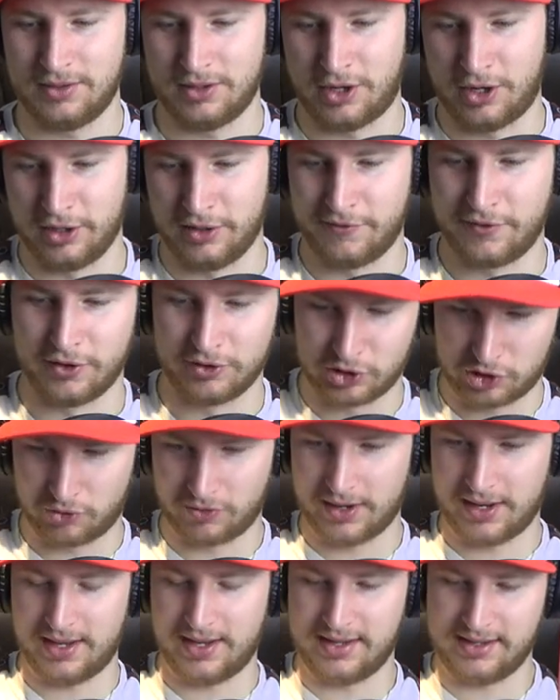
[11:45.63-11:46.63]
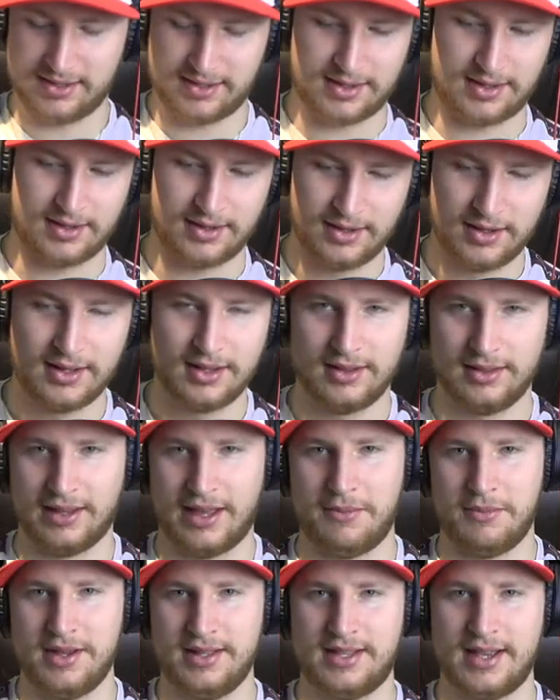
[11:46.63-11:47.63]
Oliver Tree, he's
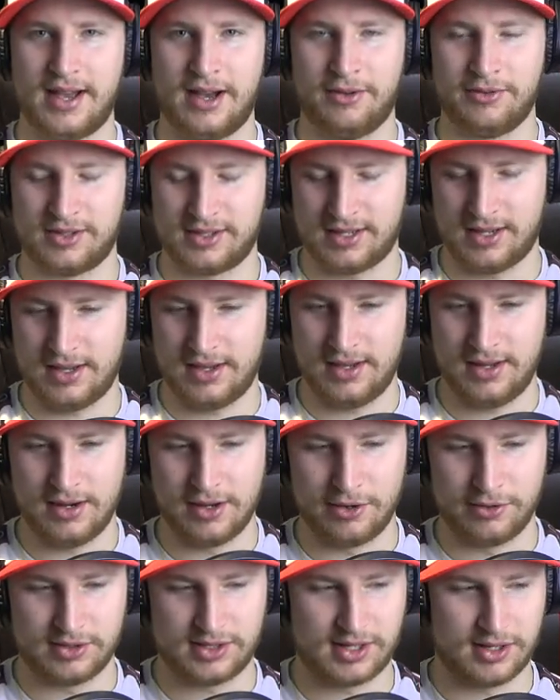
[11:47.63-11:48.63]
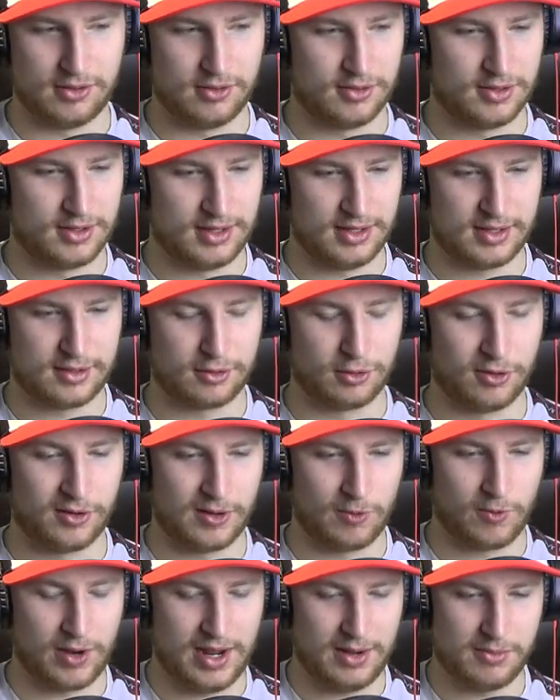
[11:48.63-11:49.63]
let me down. Say he knows too. He's
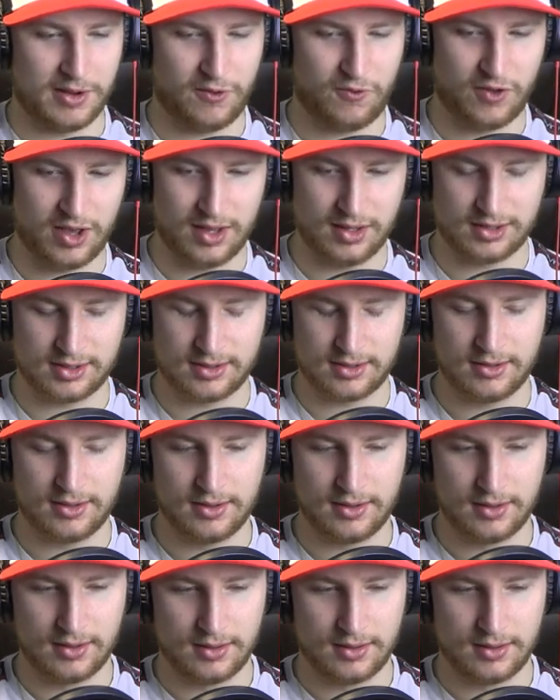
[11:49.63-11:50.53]
throwing it right in my face.